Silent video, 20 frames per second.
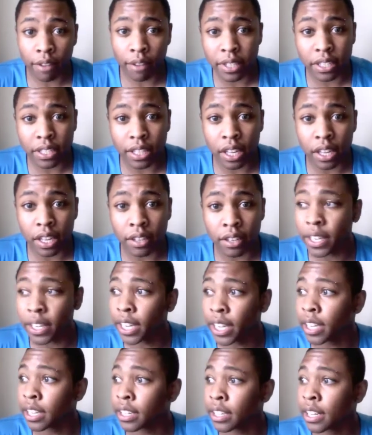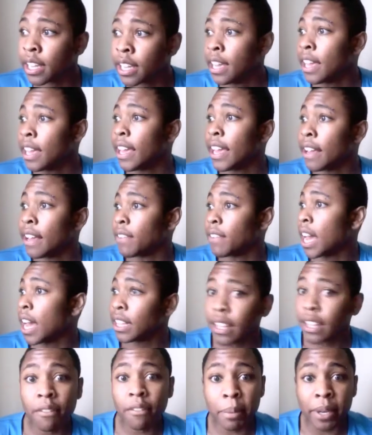is love, and if I
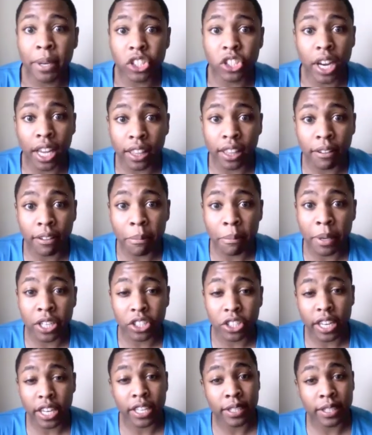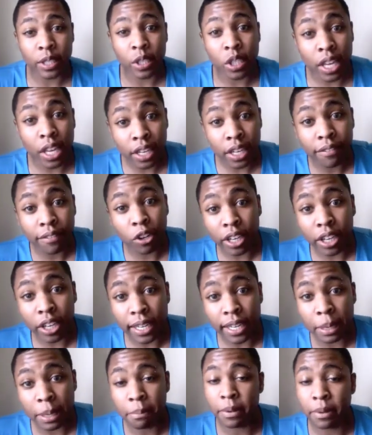love a bitch, I love a bitch. It's none of your
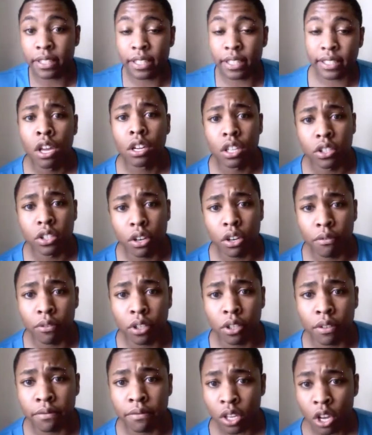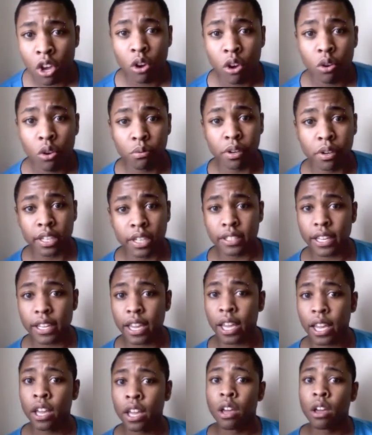goddamn business. Conservatives who want to
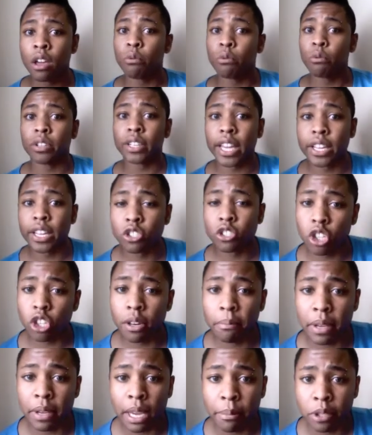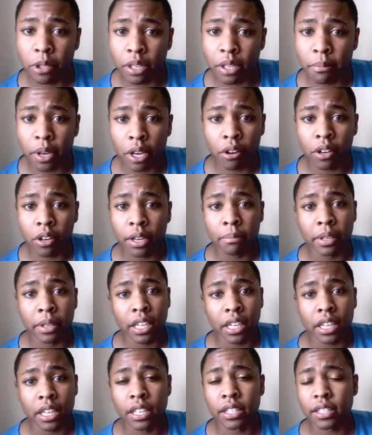say gays shouldn't be able to marry
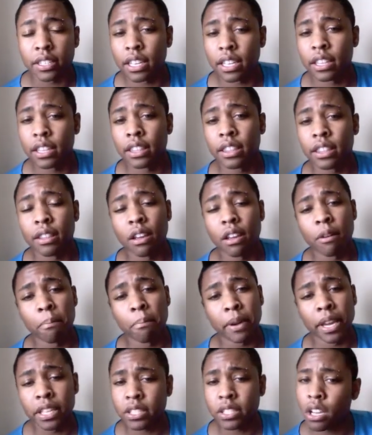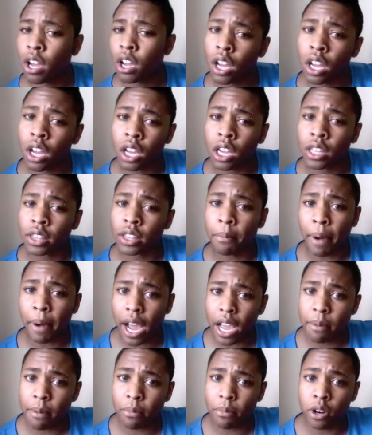because based on the
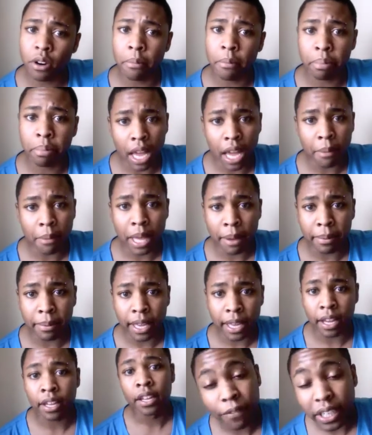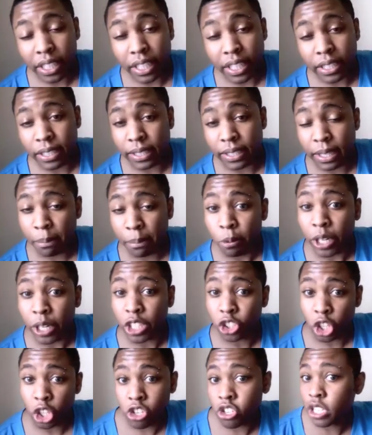Bible, blah, blah, blah. You need to
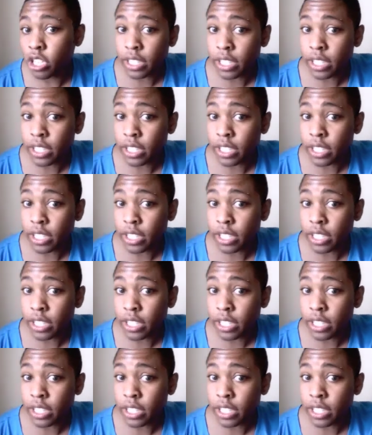separate church and